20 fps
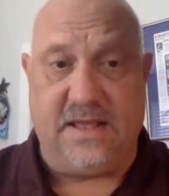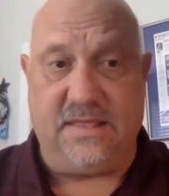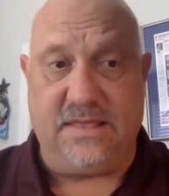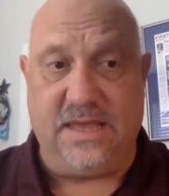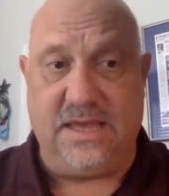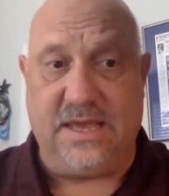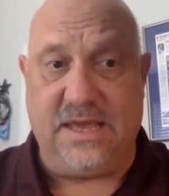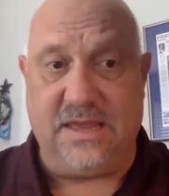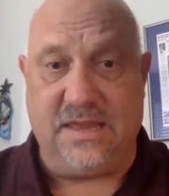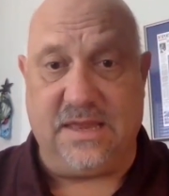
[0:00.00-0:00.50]
I
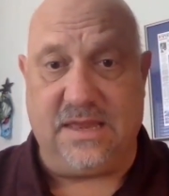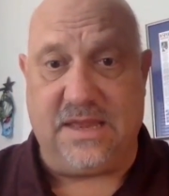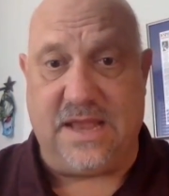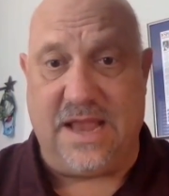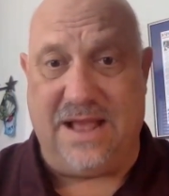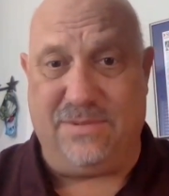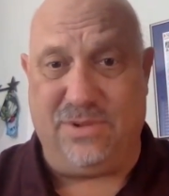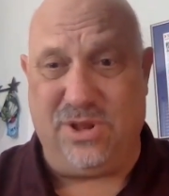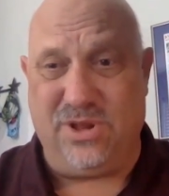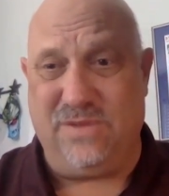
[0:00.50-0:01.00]
think has
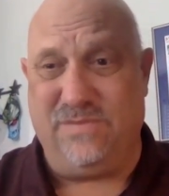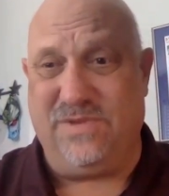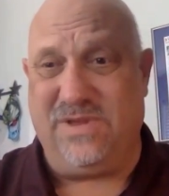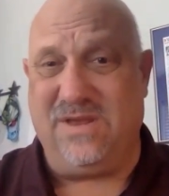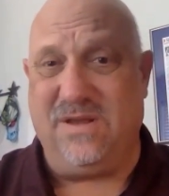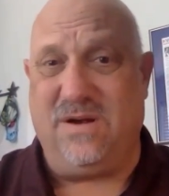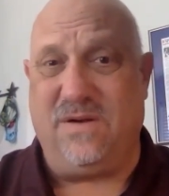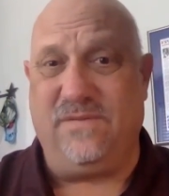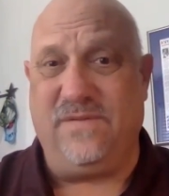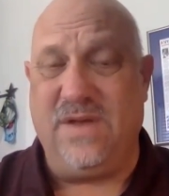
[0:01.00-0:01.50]
established
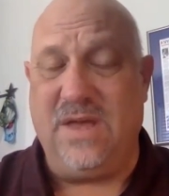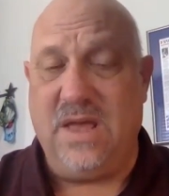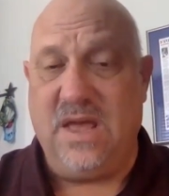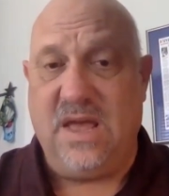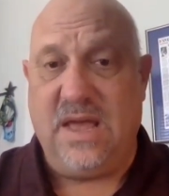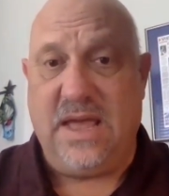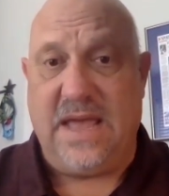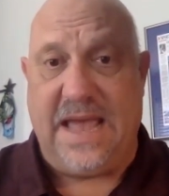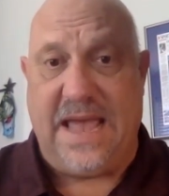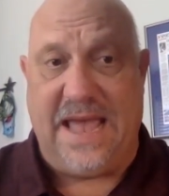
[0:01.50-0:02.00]
himself
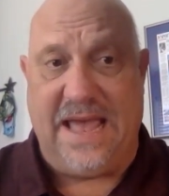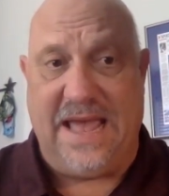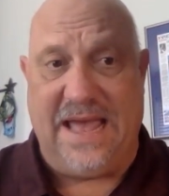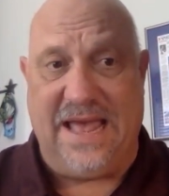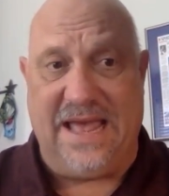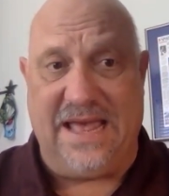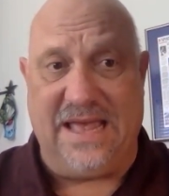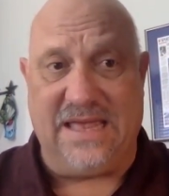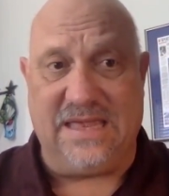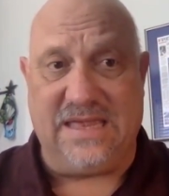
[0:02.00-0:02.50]

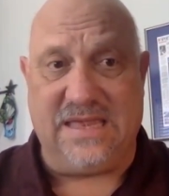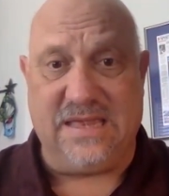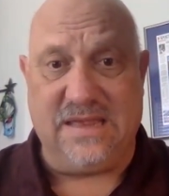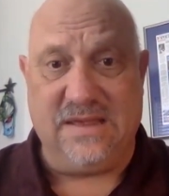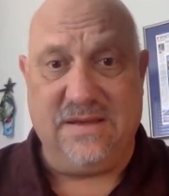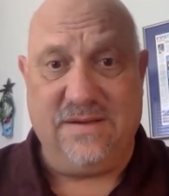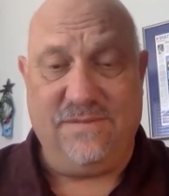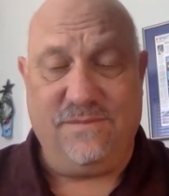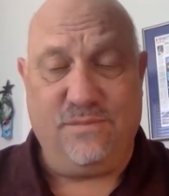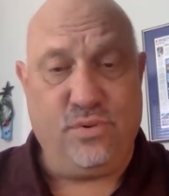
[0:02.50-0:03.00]
as
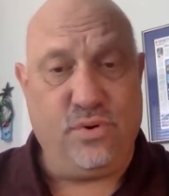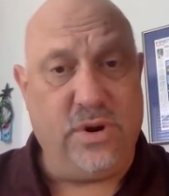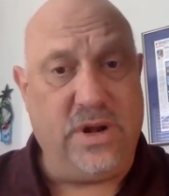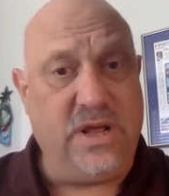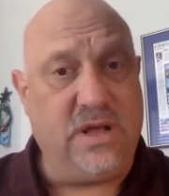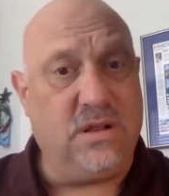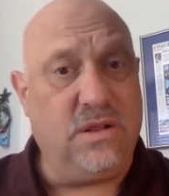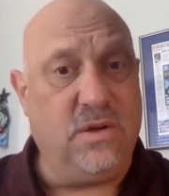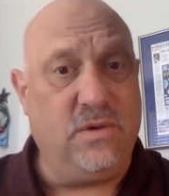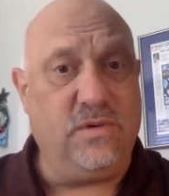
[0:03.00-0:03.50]

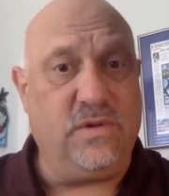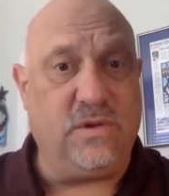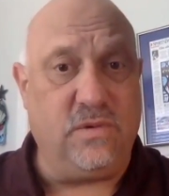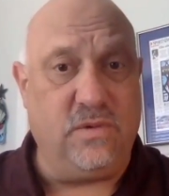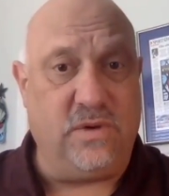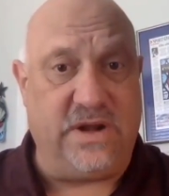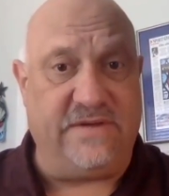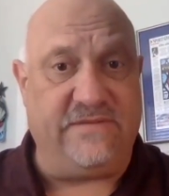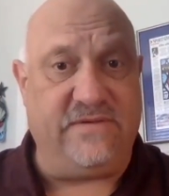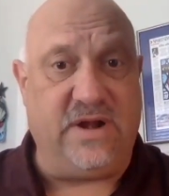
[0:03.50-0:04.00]
pretty close
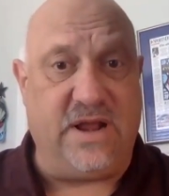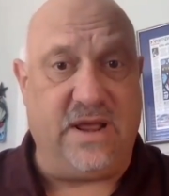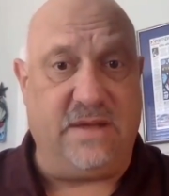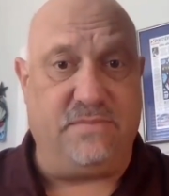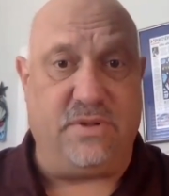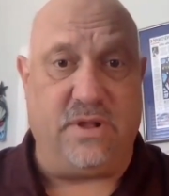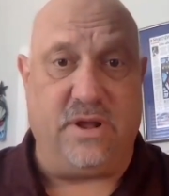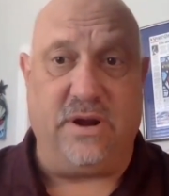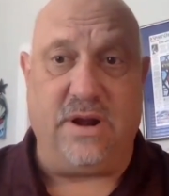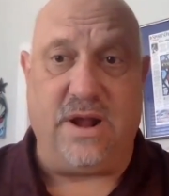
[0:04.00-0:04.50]
to an everyday
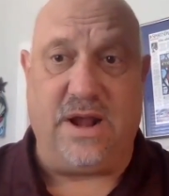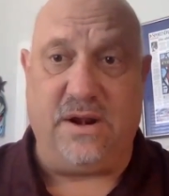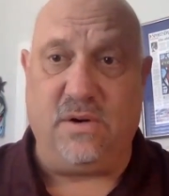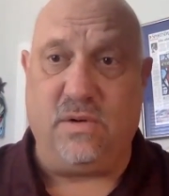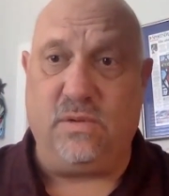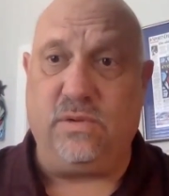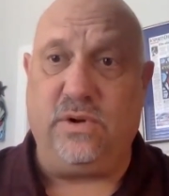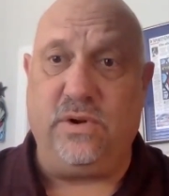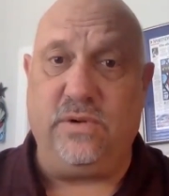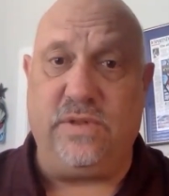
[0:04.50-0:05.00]
player. I
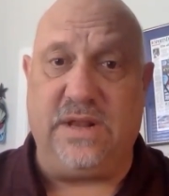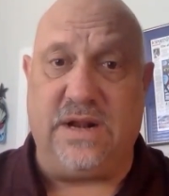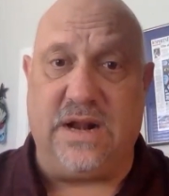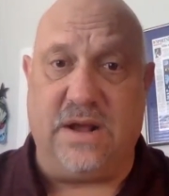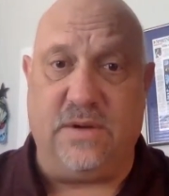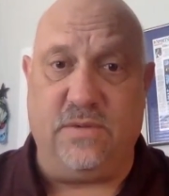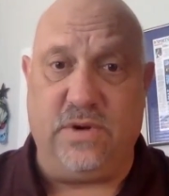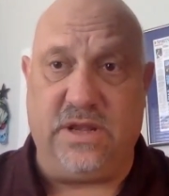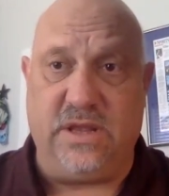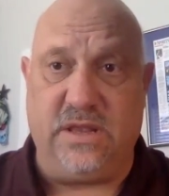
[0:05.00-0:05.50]
don't know that
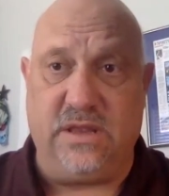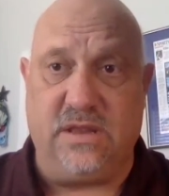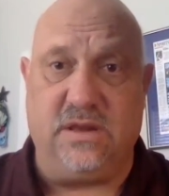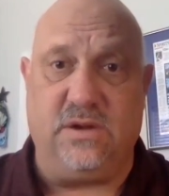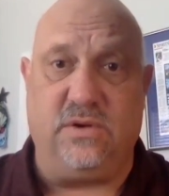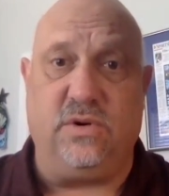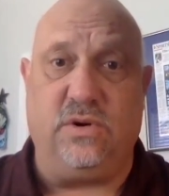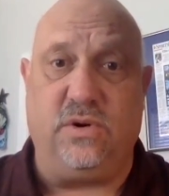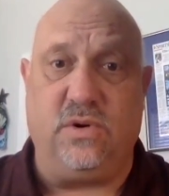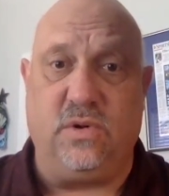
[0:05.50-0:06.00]
I would
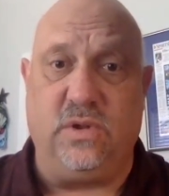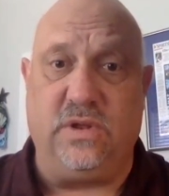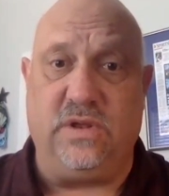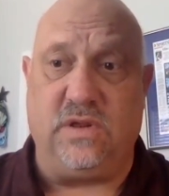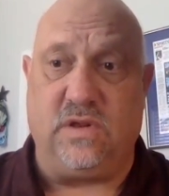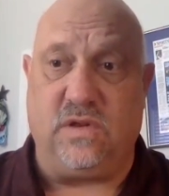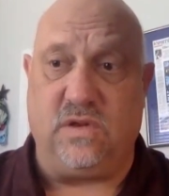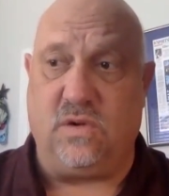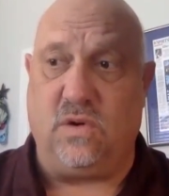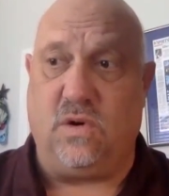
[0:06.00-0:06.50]
consider
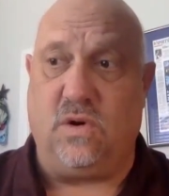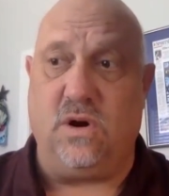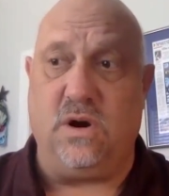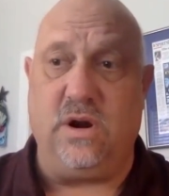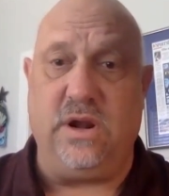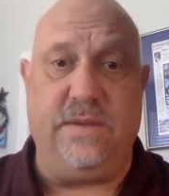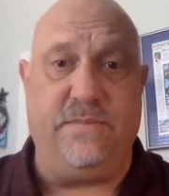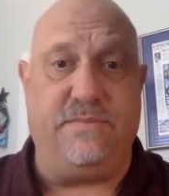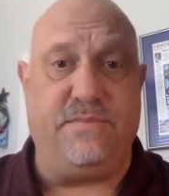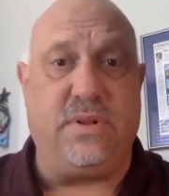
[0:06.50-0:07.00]
Adolis a
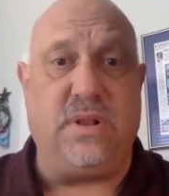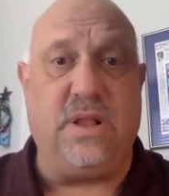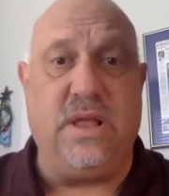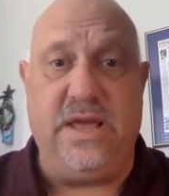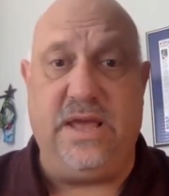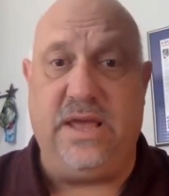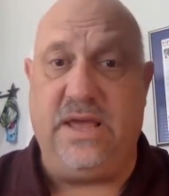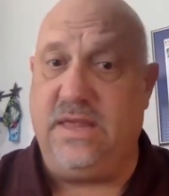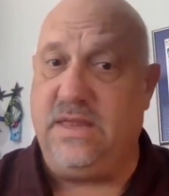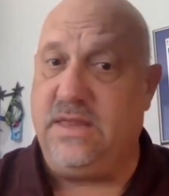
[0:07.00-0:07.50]
star. He
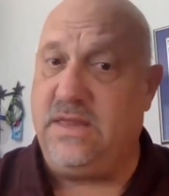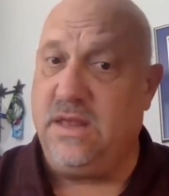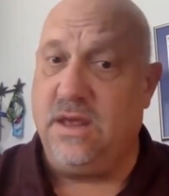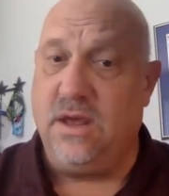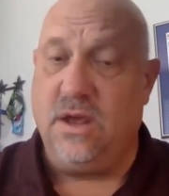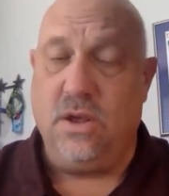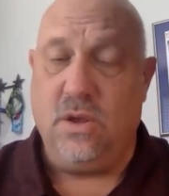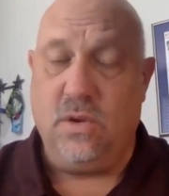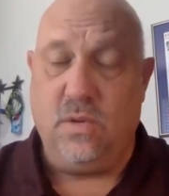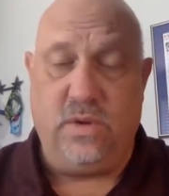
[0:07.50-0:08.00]
plays
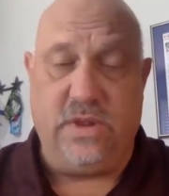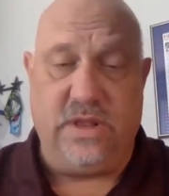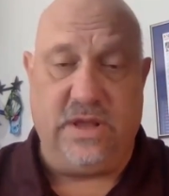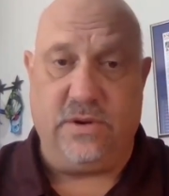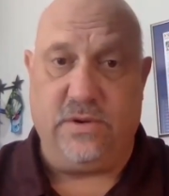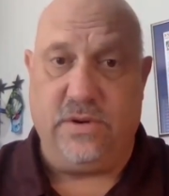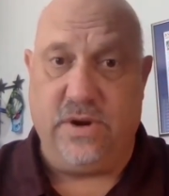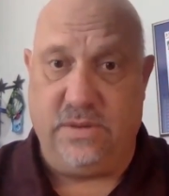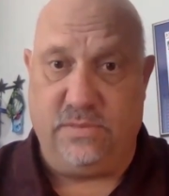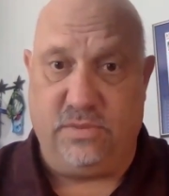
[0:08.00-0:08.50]
with
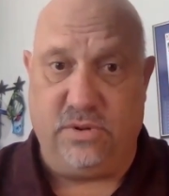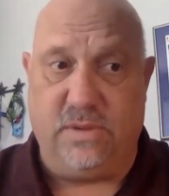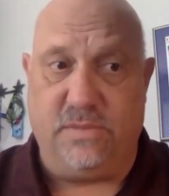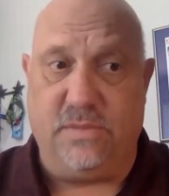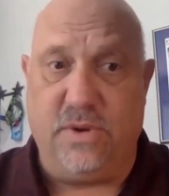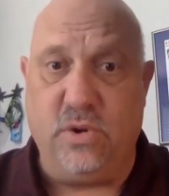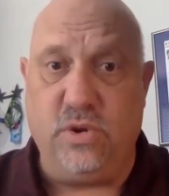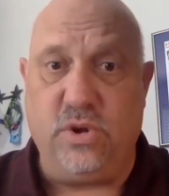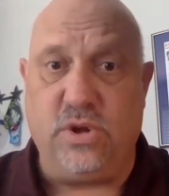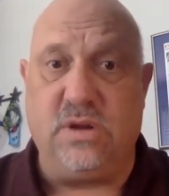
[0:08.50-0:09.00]
incredible
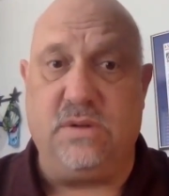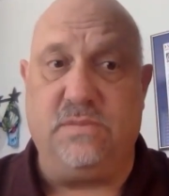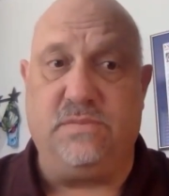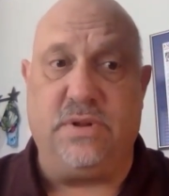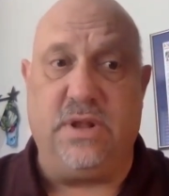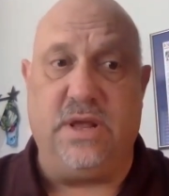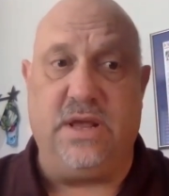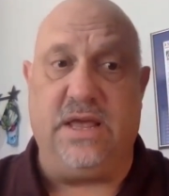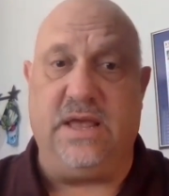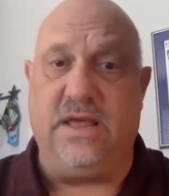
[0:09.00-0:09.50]
emotion,
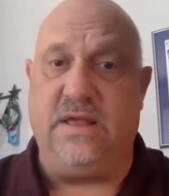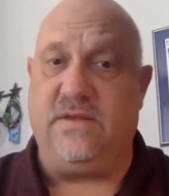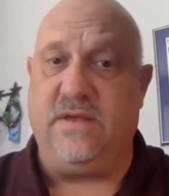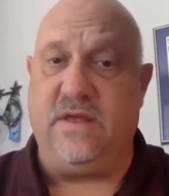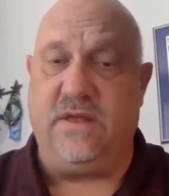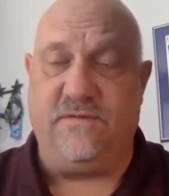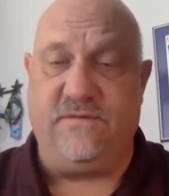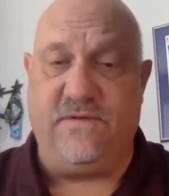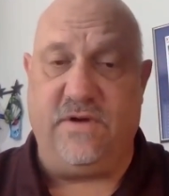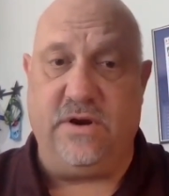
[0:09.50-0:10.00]

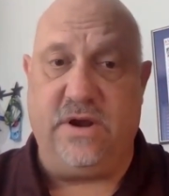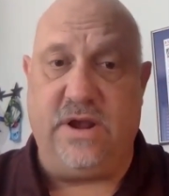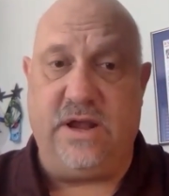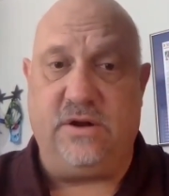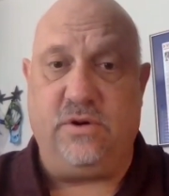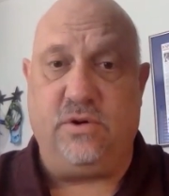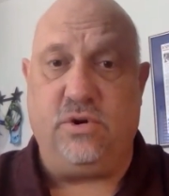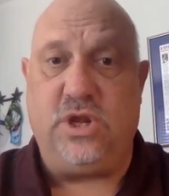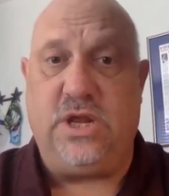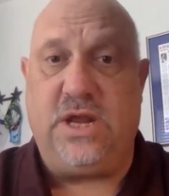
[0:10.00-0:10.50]
is very
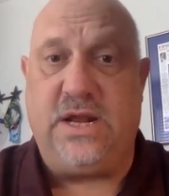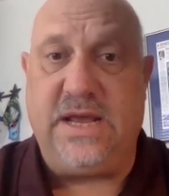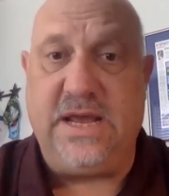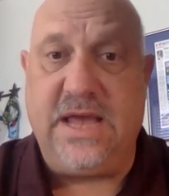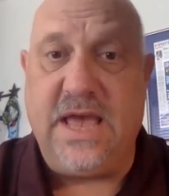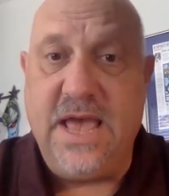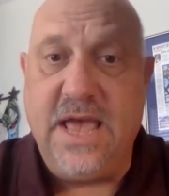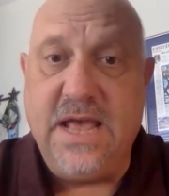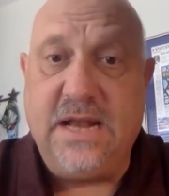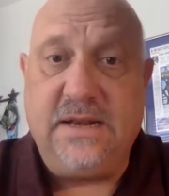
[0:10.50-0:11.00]
energetic,
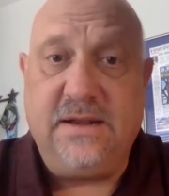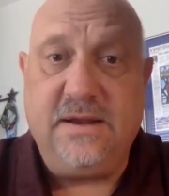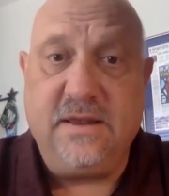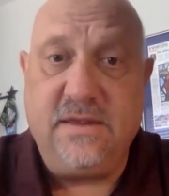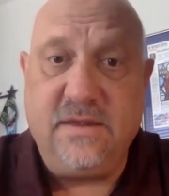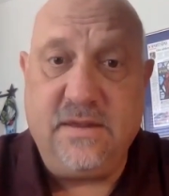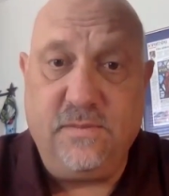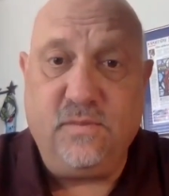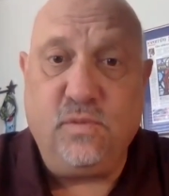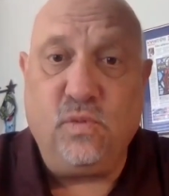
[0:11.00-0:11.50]

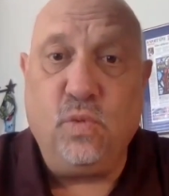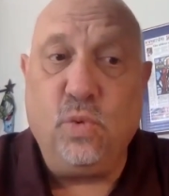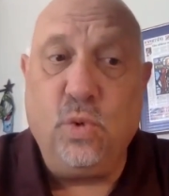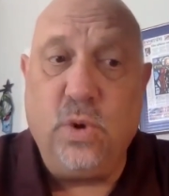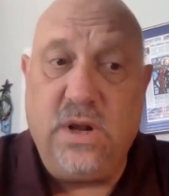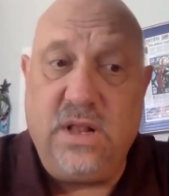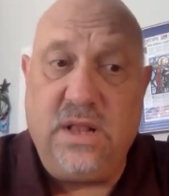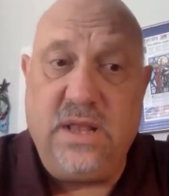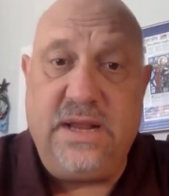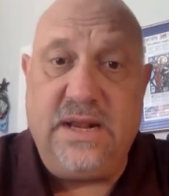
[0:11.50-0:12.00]
does some
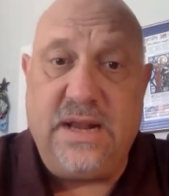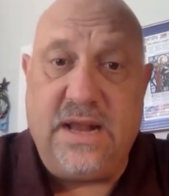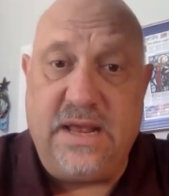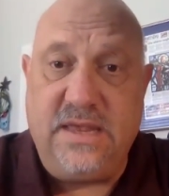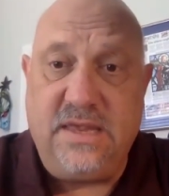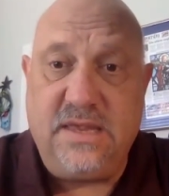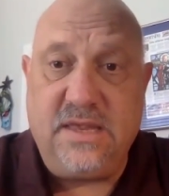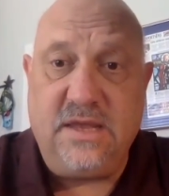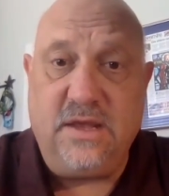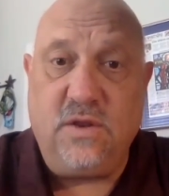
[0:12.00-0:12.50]
really
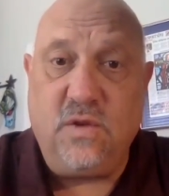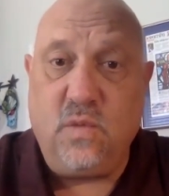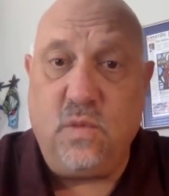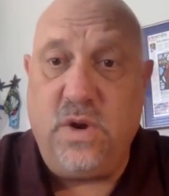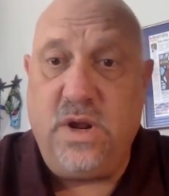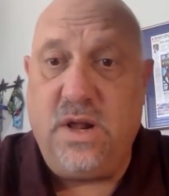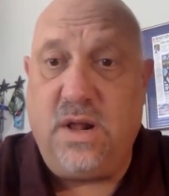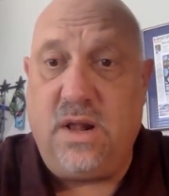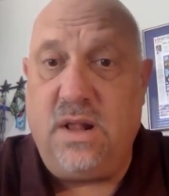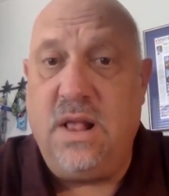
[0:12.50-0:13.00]
nice things
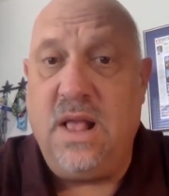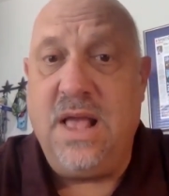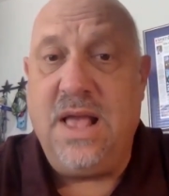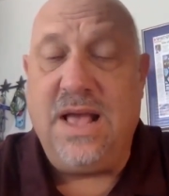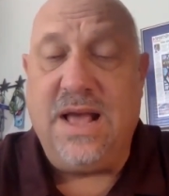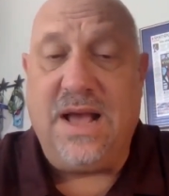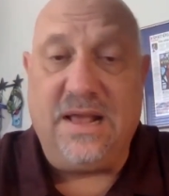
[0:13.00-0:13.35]
well.